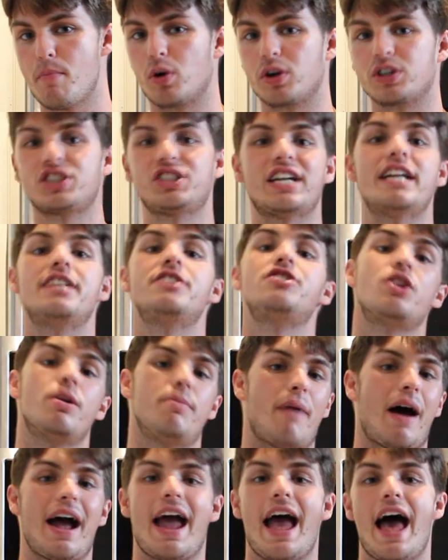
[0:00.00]
more sense to
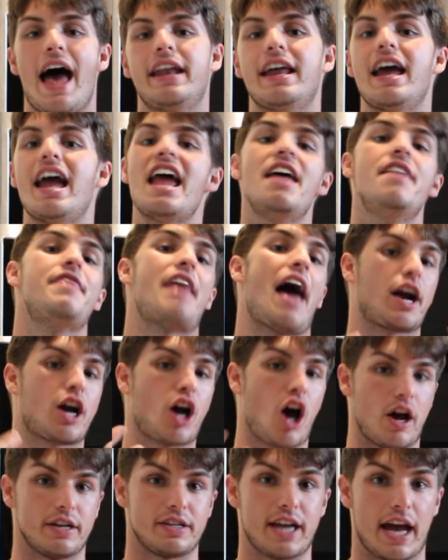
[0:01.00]
my head in that
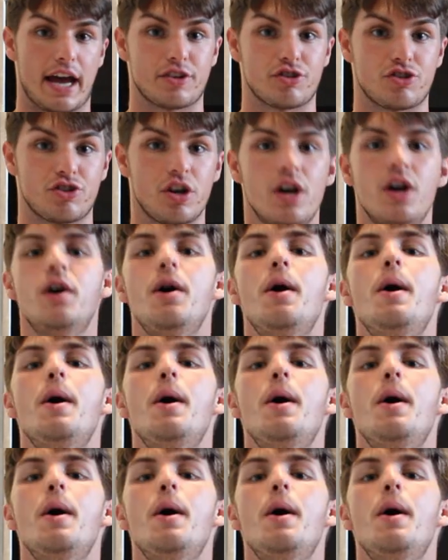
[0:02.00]
context.